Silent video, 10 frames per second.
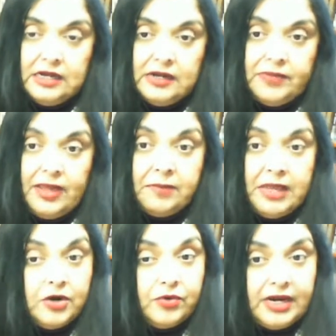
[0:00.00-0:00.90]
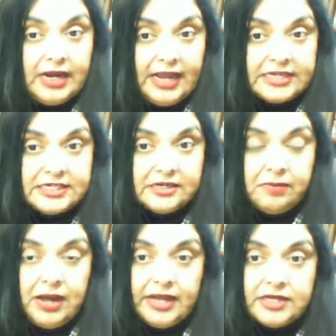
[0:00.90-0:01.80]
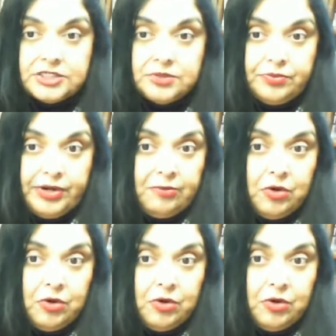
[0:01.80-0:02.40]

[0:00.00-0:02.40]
They're being green lighted by a Supreme